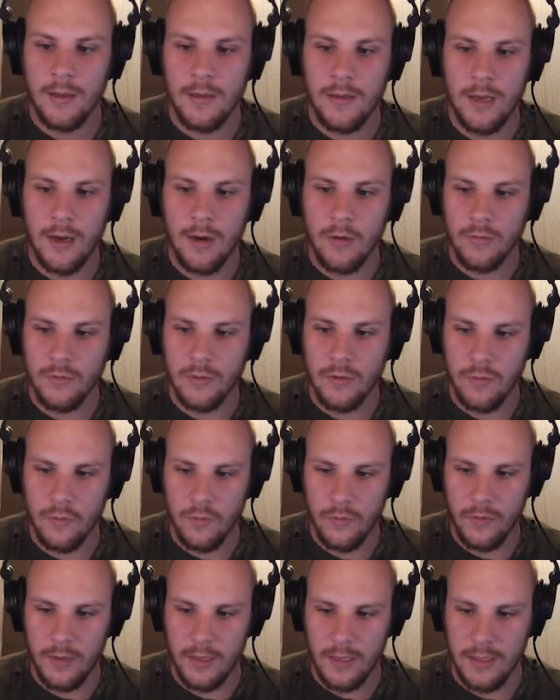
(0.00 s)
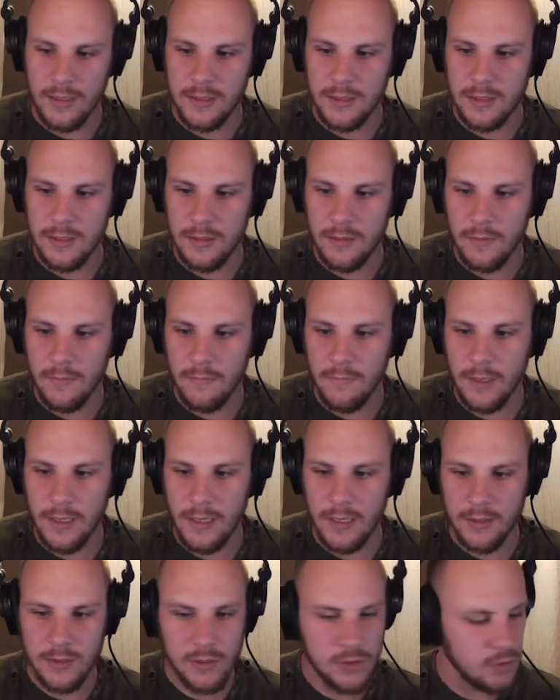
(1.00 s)
Now, the cool thing is we
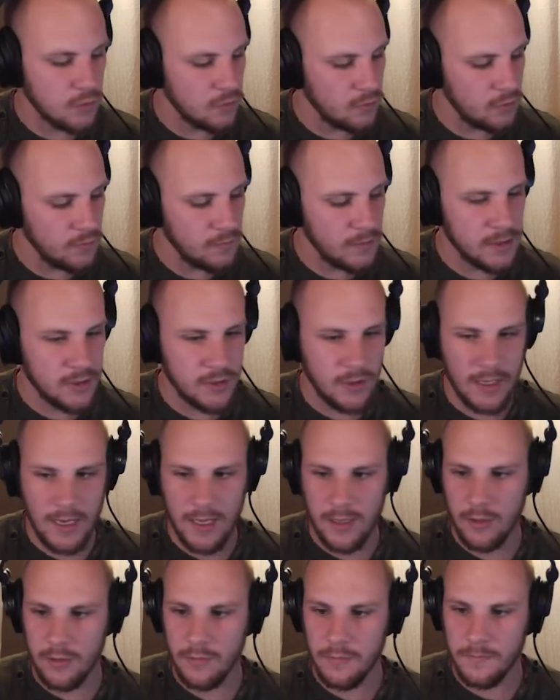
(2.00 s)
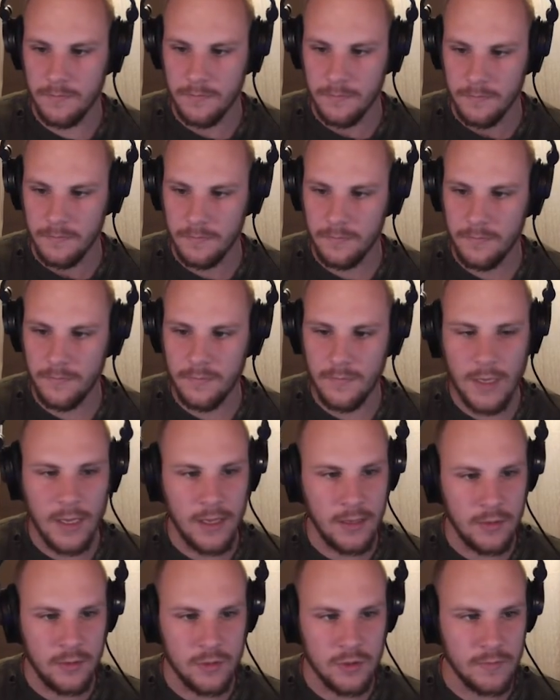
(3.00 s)
can just group this together
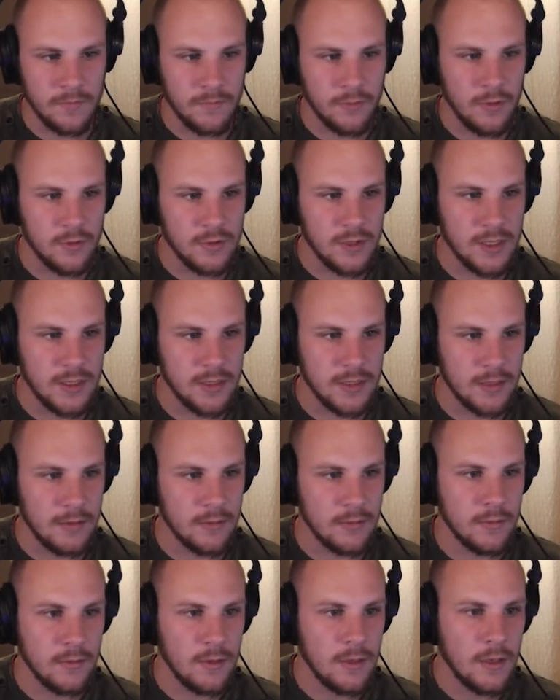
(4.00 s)
and do some processing.